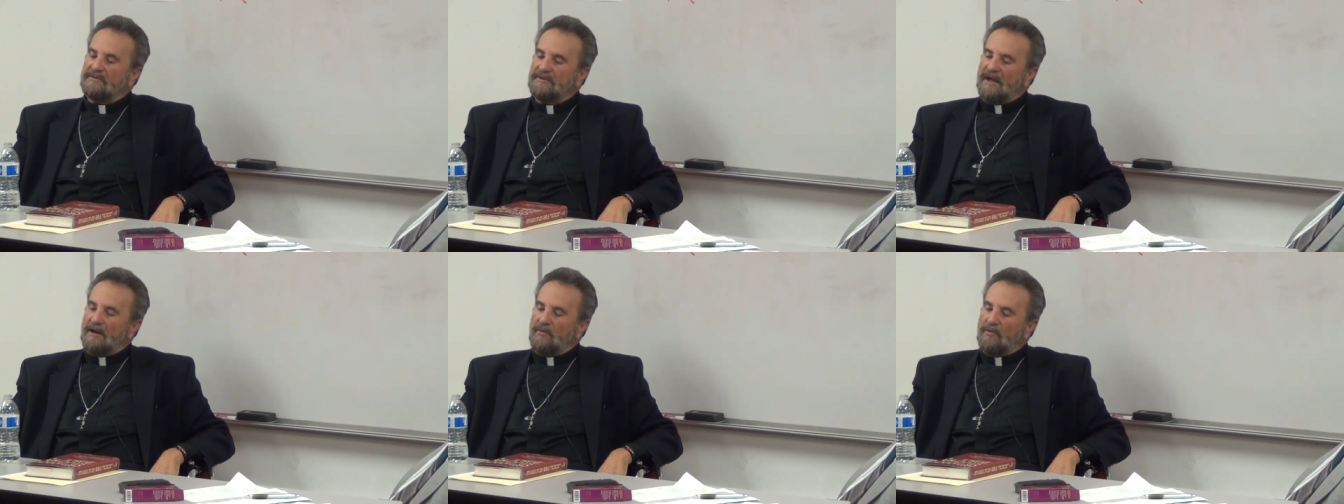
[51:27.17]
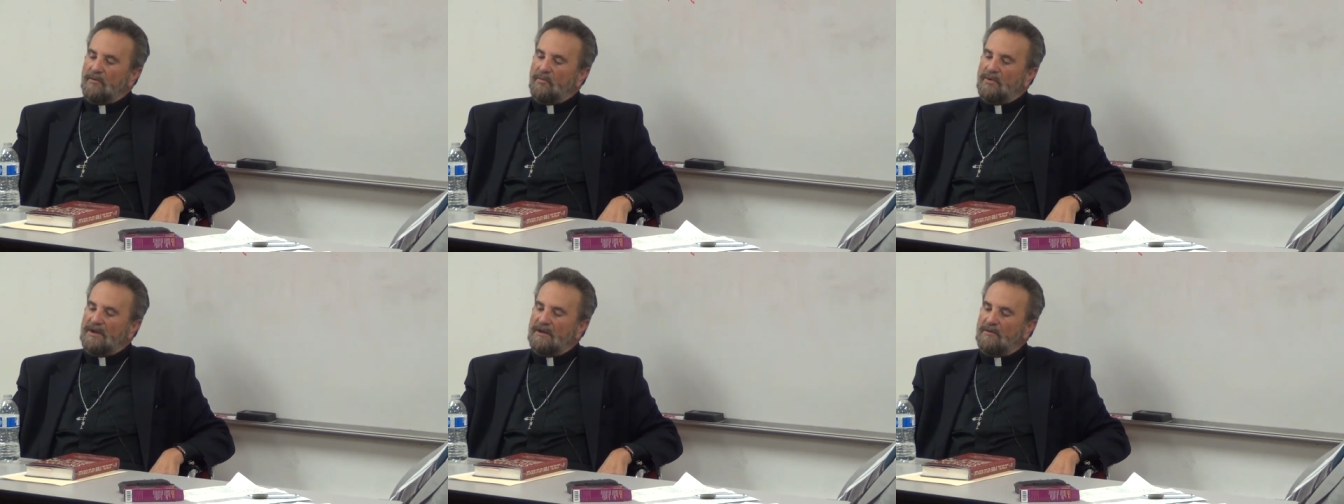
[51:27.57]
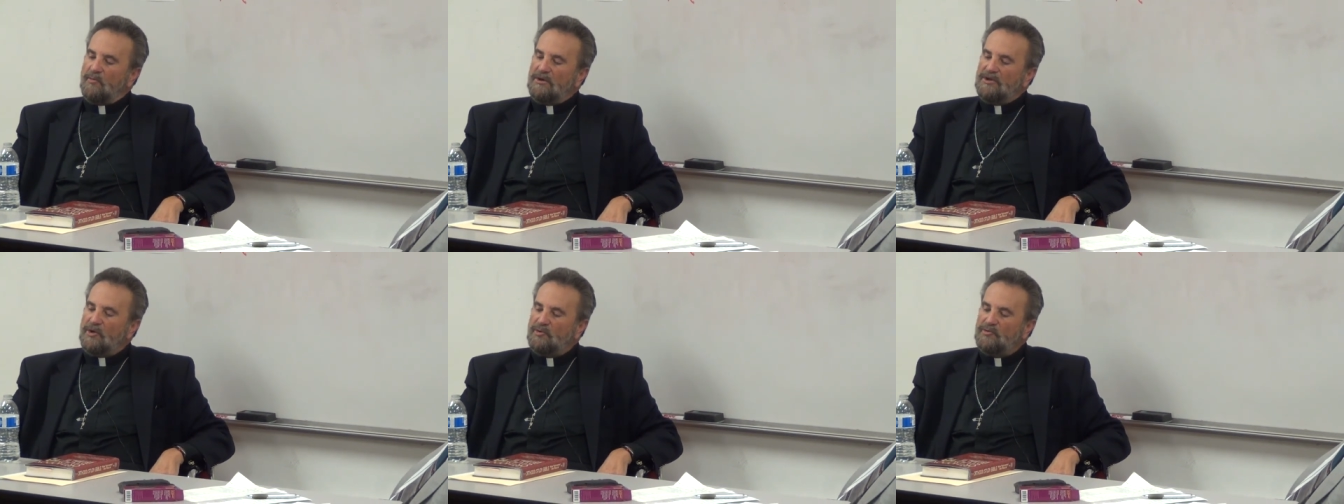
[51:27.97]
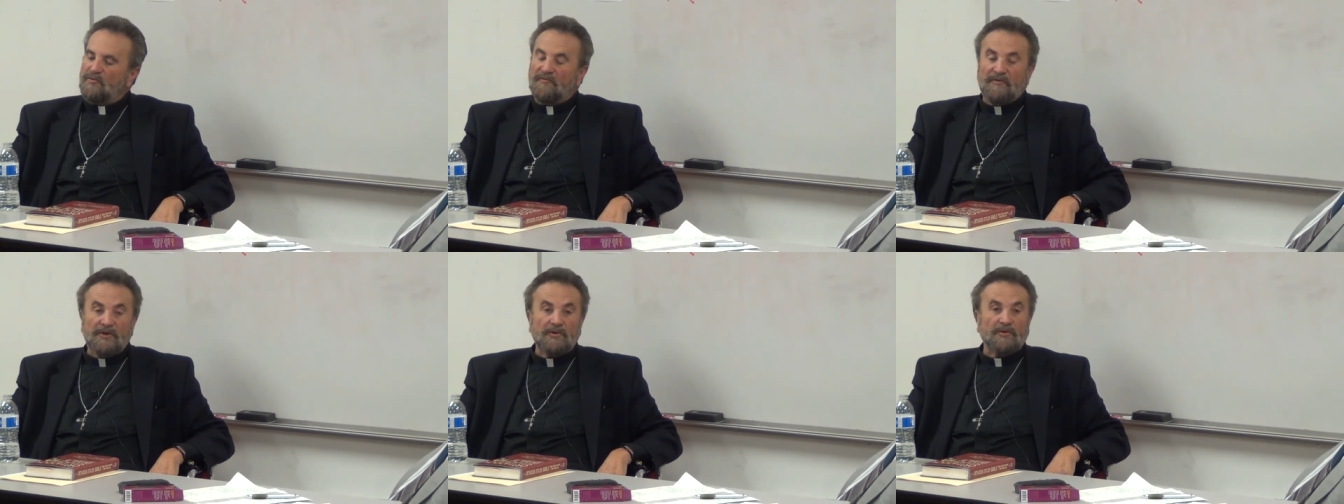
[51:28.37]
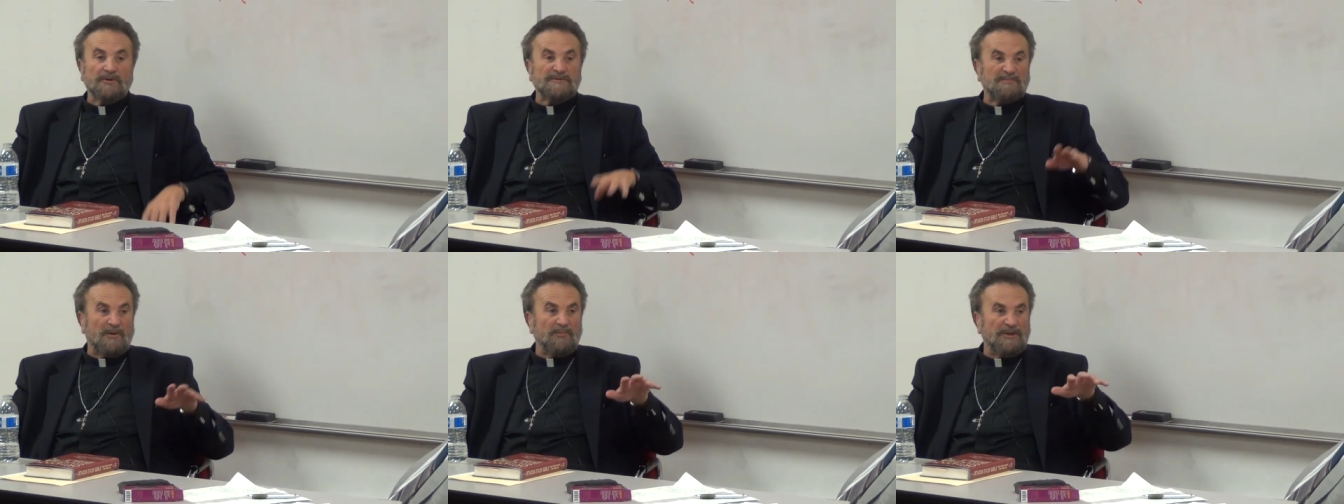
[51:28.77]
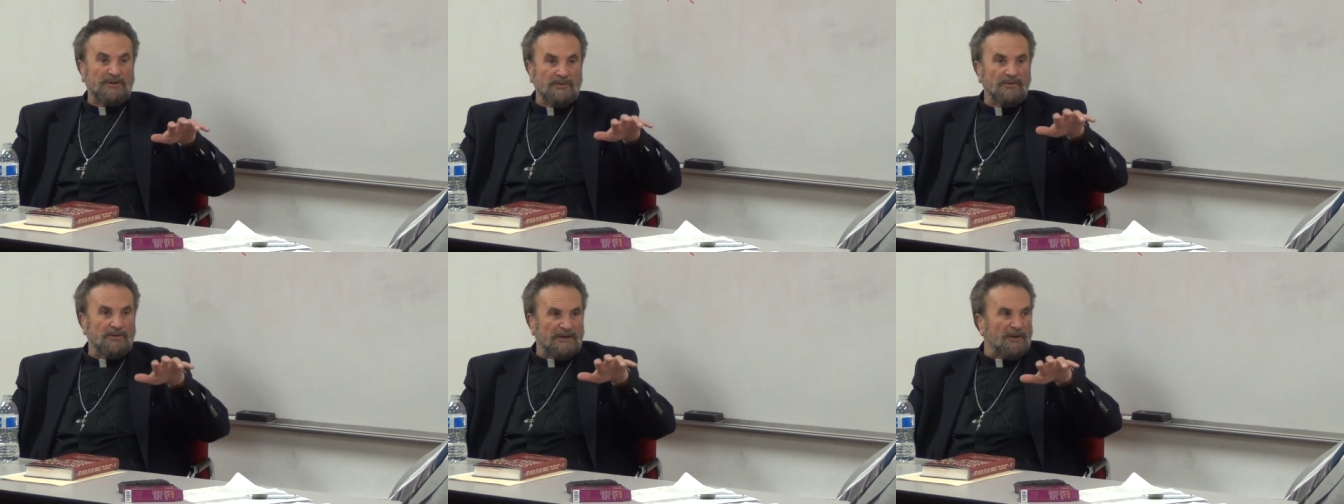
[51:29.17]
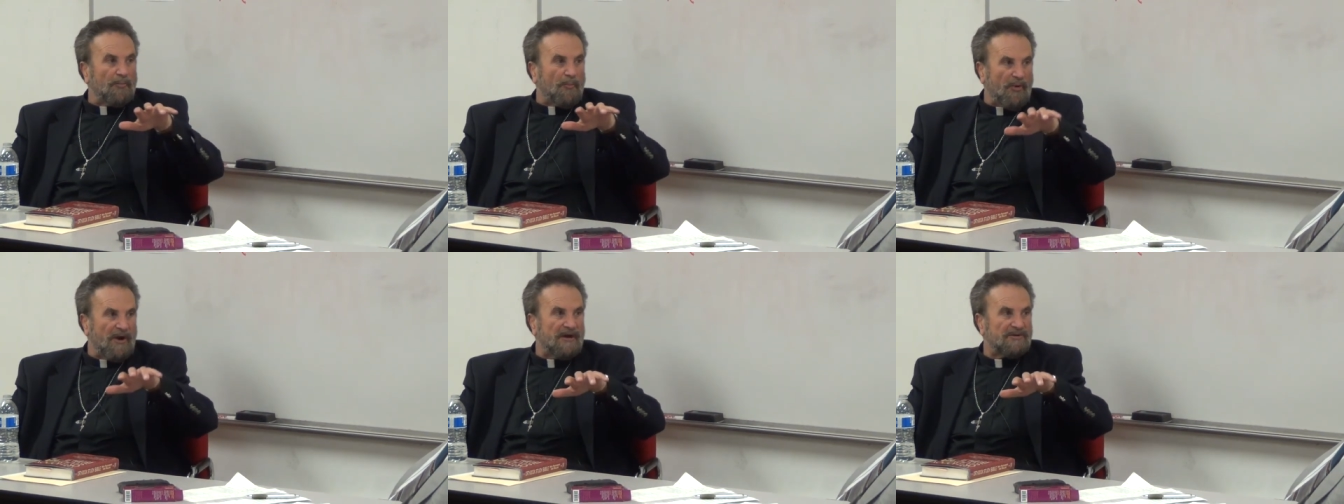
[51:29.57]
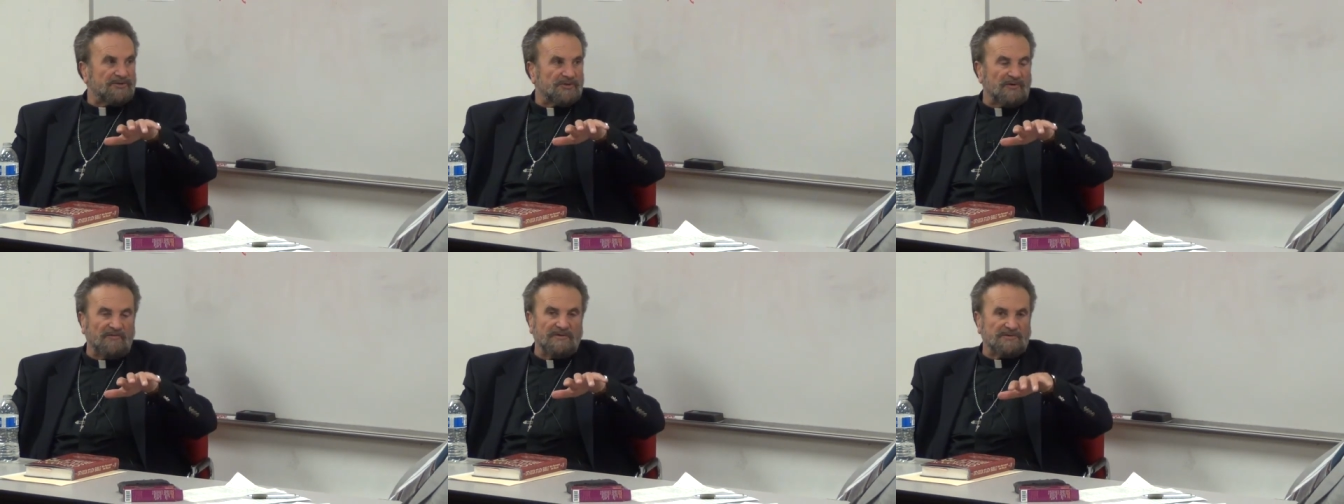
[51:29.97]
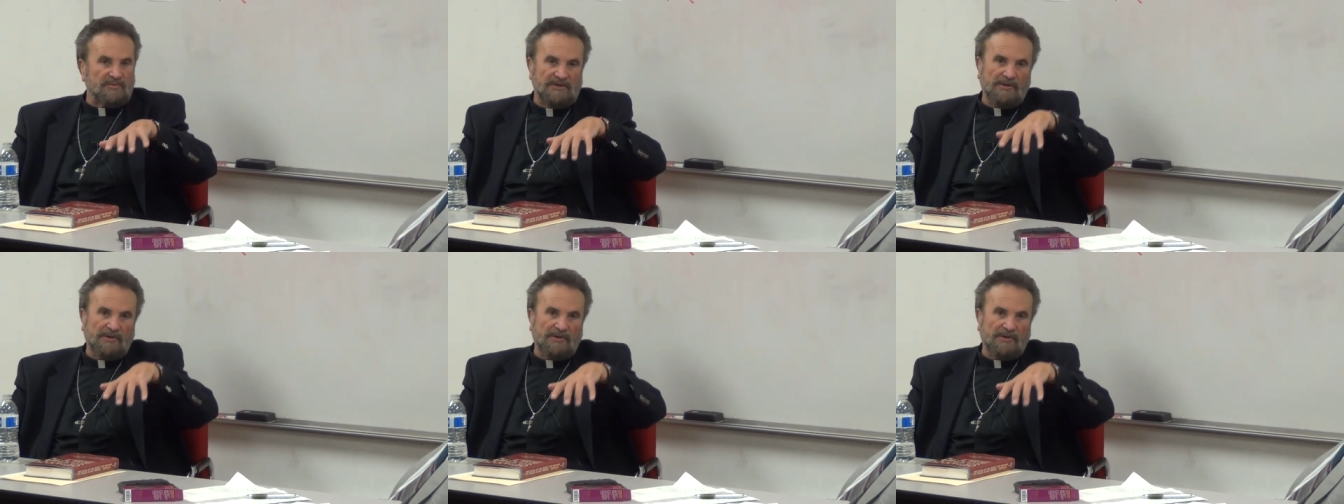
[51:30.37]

Now, we don't do funerals, but we do little prayer service.